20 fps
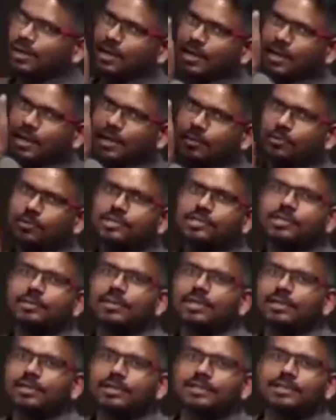aap unse
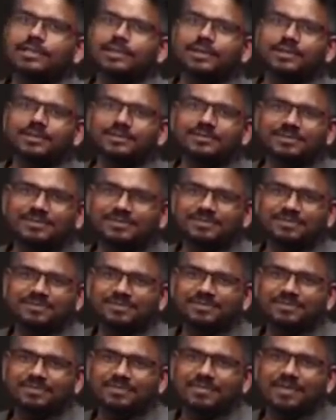baat kijiye.
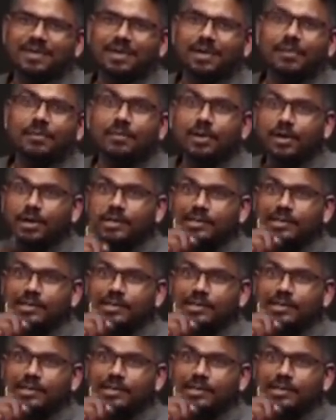Because